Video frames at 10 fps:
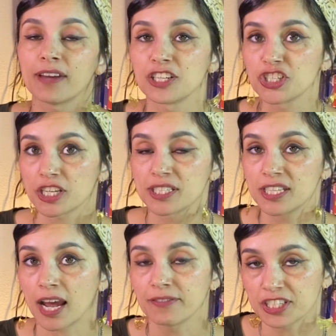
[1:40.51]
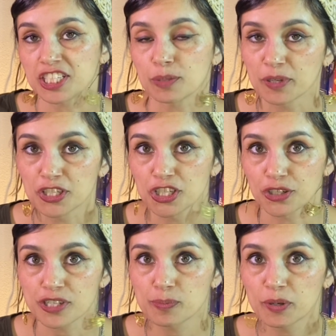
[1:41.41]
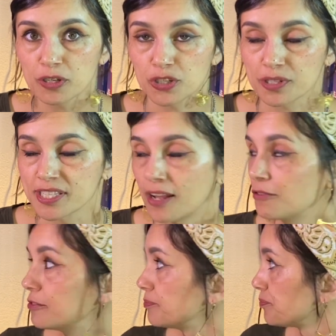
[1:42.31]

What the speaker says: and just diving deep into your spiritual self.